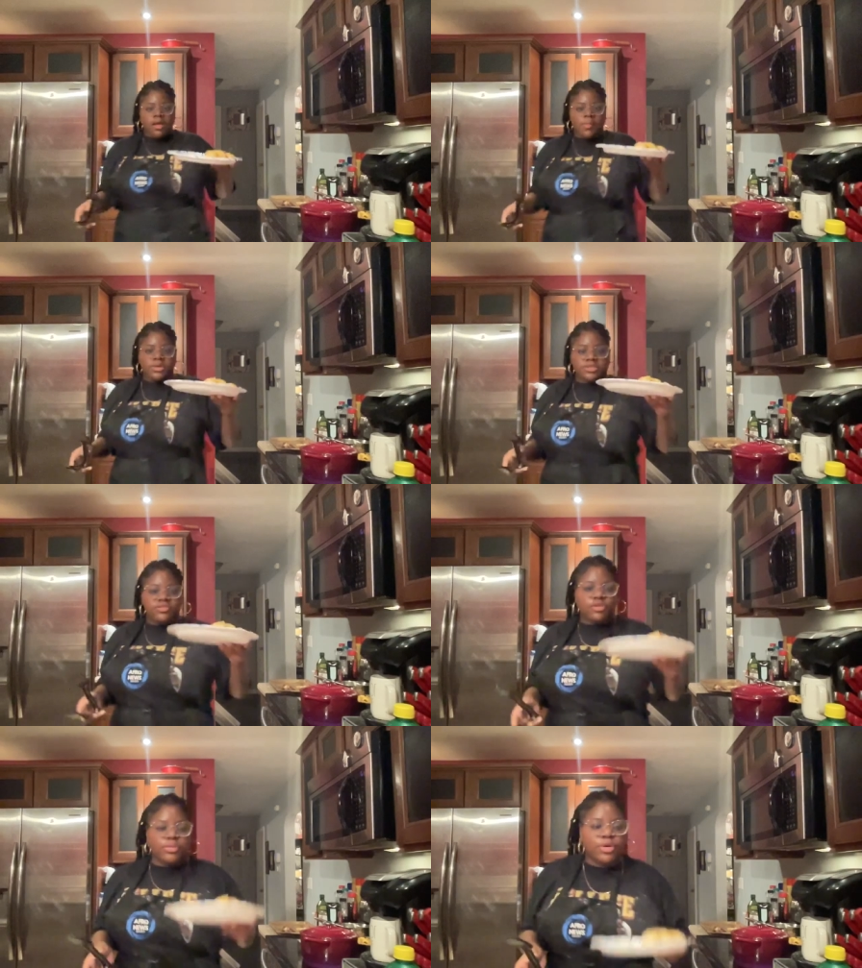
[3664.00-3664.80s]
Got myself a
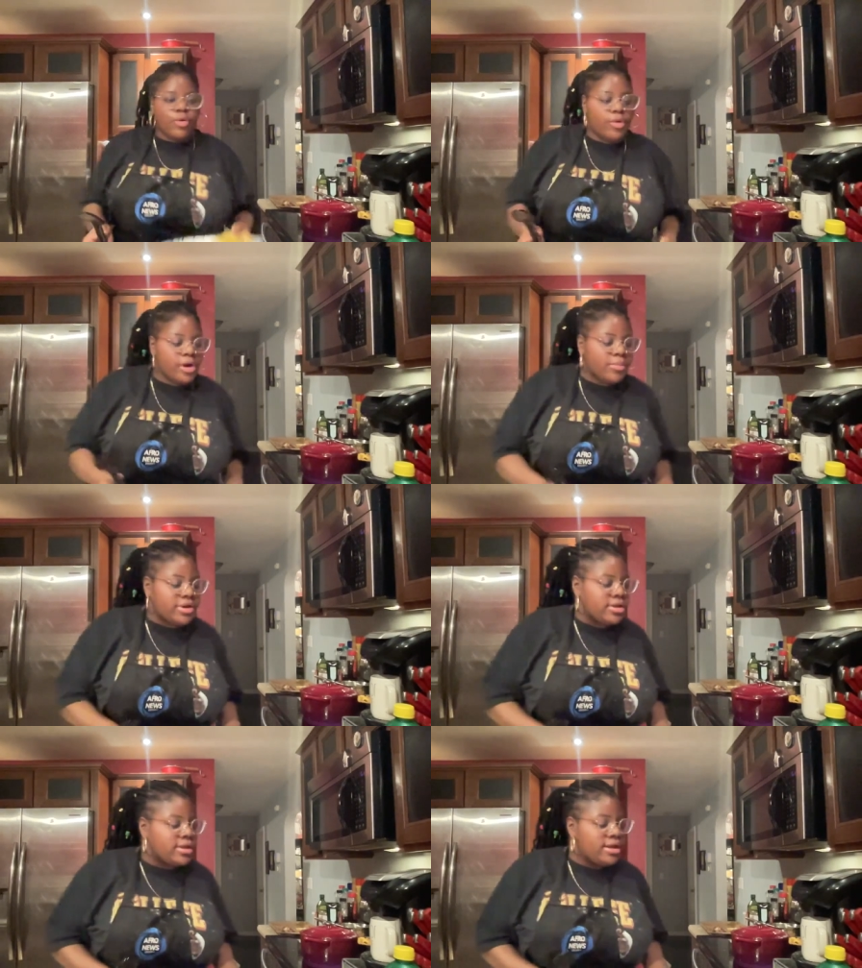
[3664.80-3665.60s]
little bit of corn. I'm
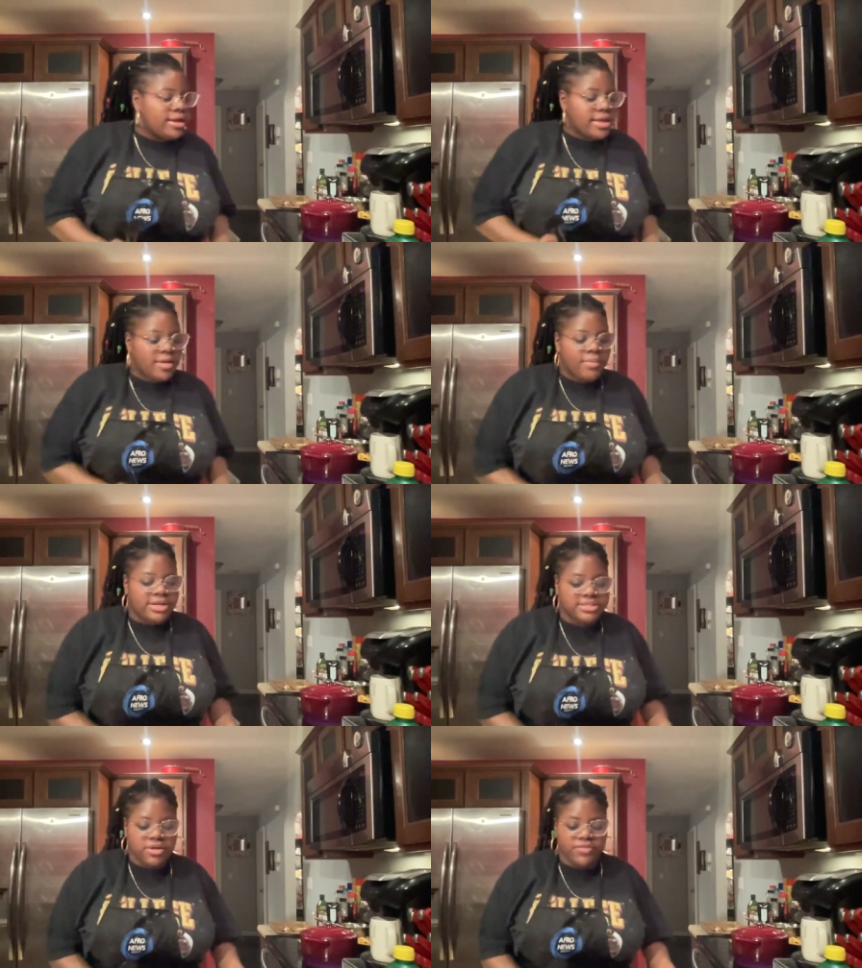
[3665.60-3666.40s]
gonna Get
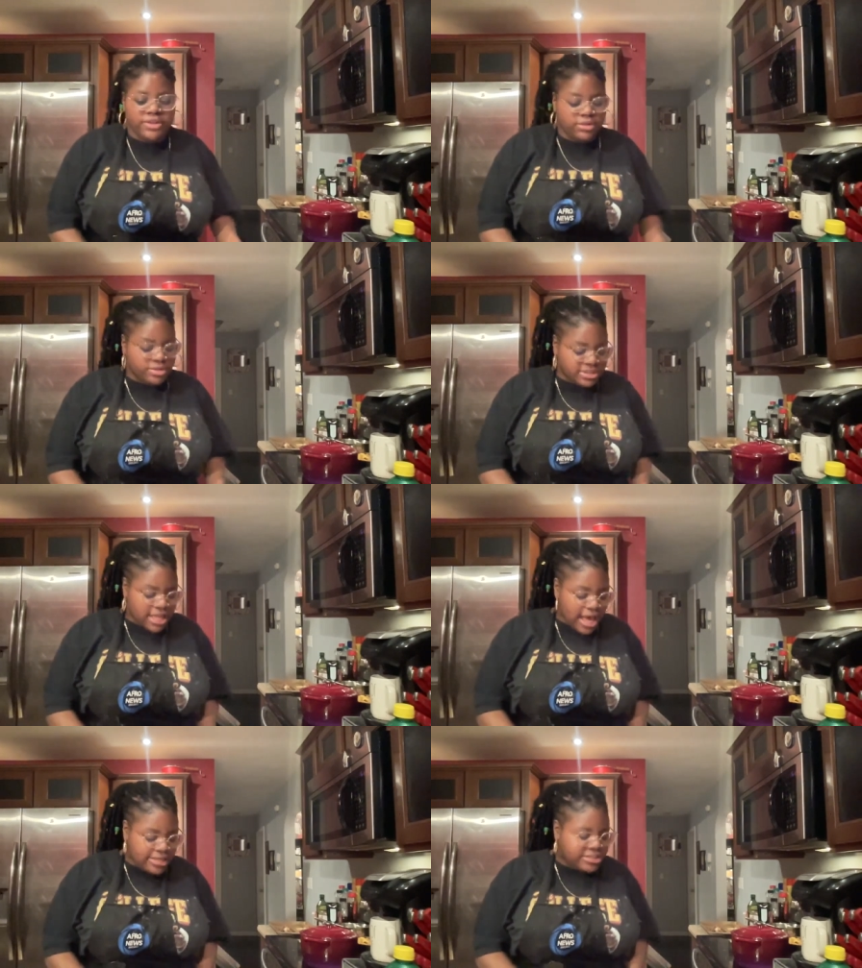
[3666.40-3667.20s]
myself a little
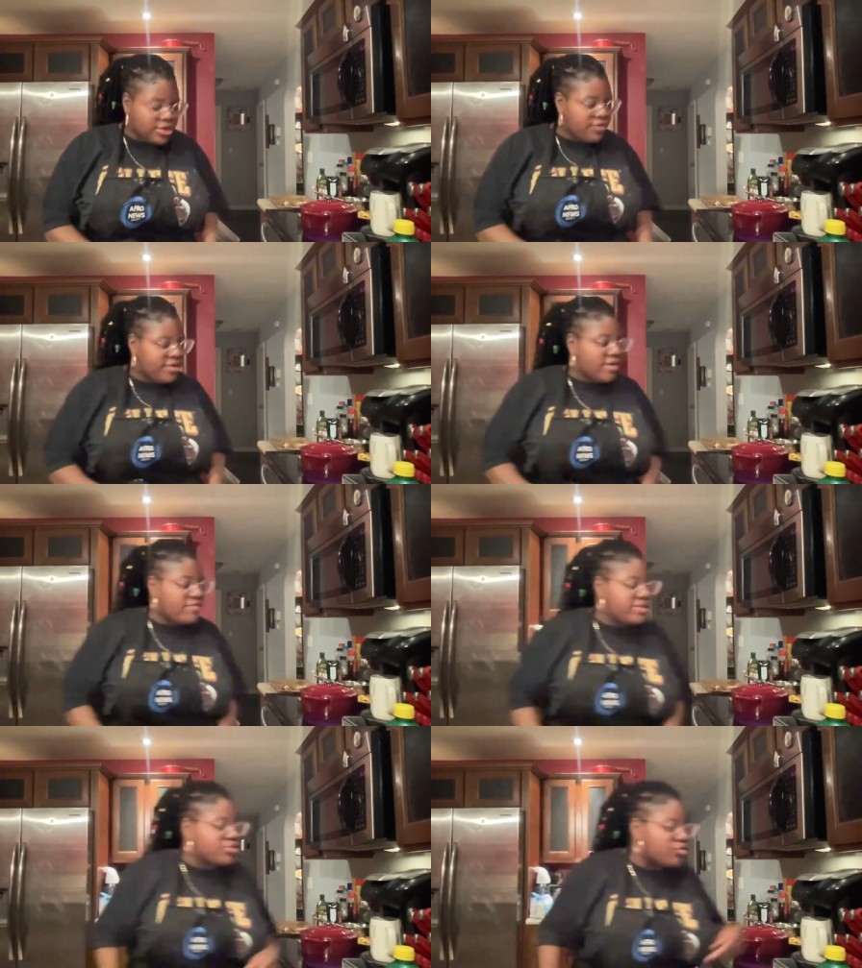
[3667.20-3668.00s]
side serving of
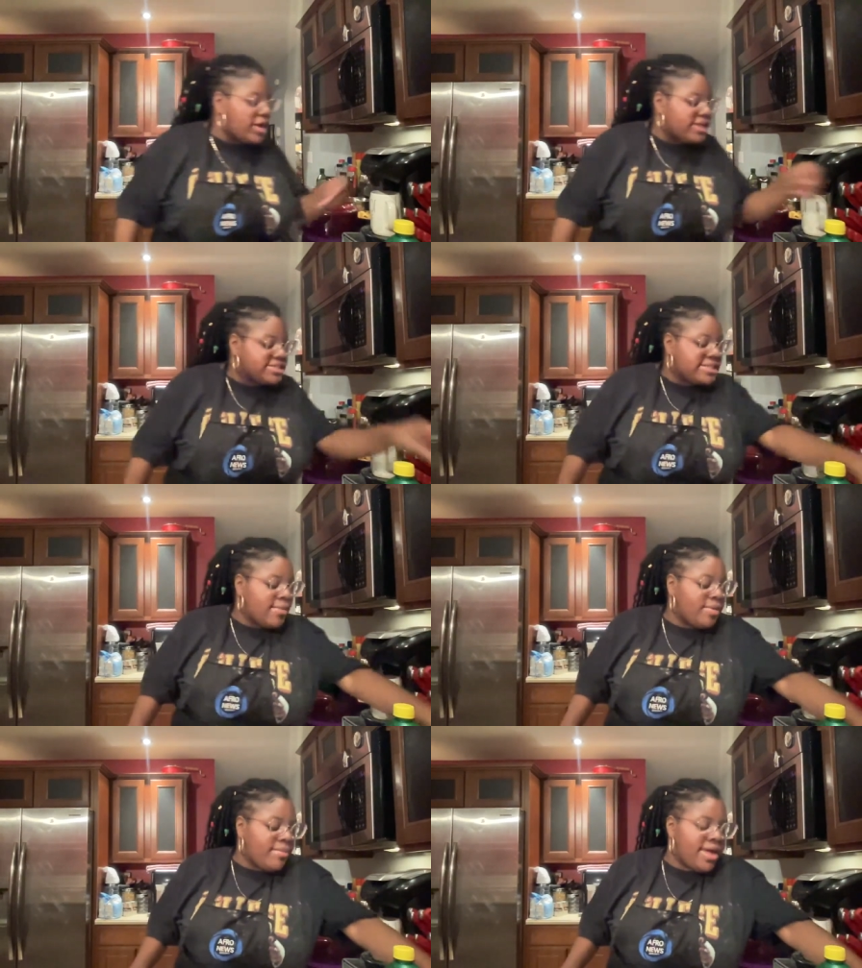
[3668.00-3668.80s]
this ranch that
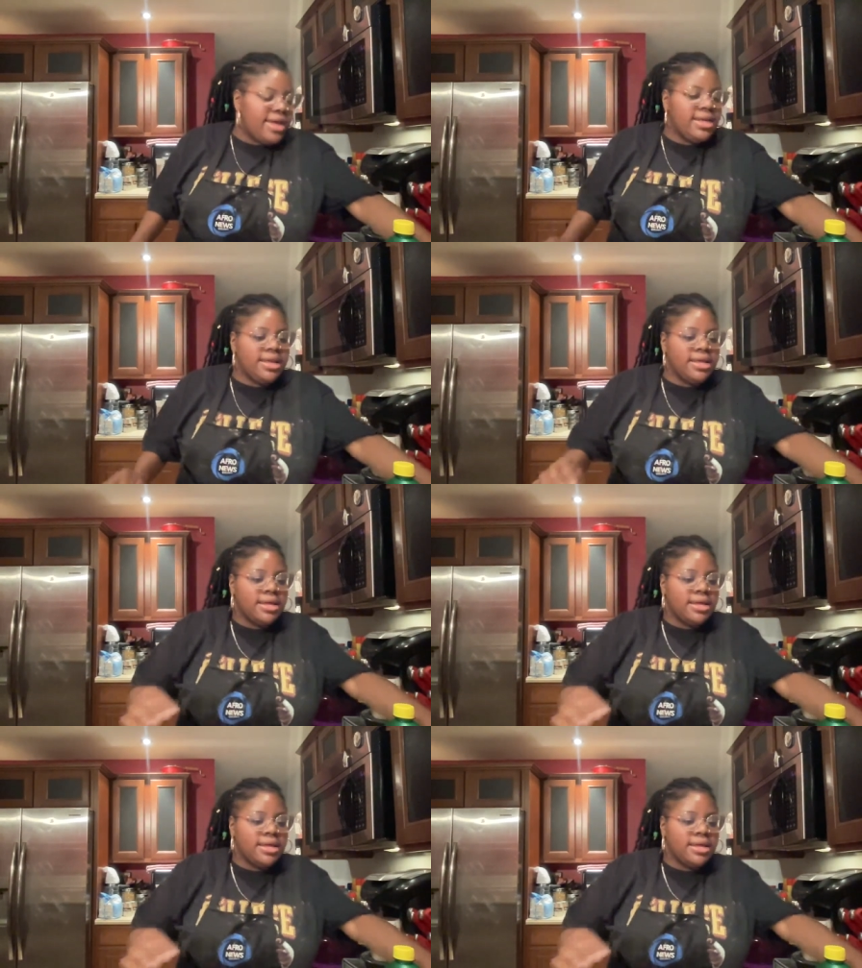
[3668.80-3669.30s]
we made.